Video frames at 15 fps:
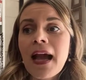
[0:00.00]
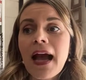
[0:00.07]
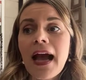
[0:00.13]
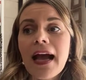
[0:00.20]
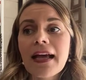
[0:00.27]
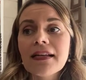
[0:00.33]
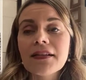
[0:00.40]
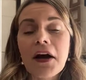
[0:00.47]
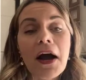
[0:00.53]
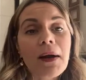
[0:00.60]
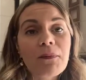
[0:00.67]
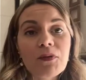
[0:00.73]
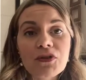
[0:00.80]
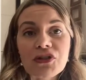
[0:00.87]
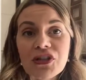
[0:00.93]
And I
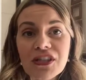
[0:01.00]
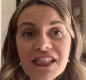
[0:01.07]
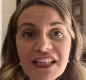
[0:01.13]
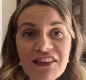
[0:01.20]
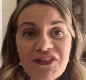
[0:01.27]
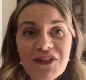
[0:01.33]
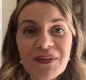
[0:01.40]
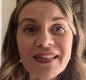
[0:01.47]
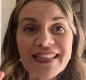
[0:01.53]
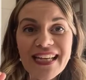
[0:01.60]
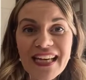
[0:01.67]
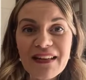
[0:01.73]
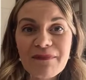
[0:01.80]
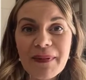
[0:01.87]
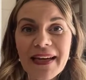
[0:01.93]
will just give you a
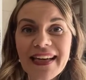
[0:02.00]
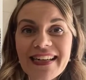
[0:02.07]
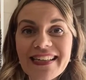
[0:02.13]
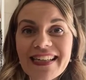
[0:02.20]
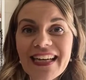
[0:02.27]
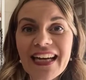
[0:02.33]
tidbit.